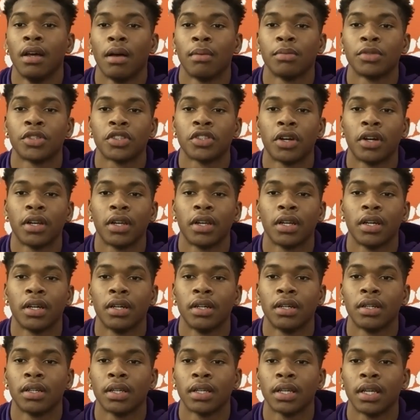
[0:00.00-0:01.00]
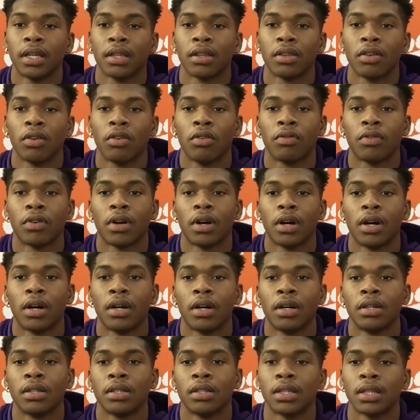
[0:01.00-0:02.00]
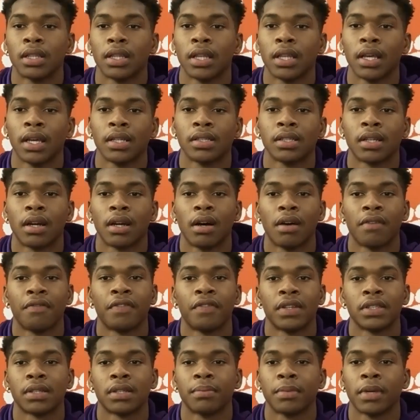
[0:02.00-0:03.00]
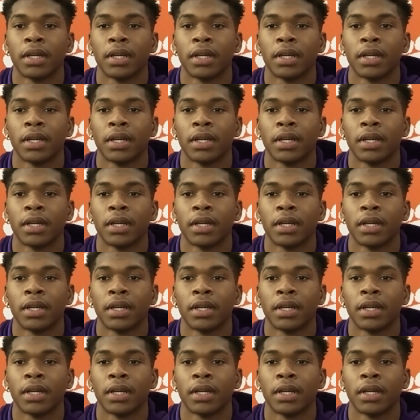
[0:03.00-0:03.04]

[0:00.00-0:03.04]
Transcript: I'm starting to get the overall things of the offense.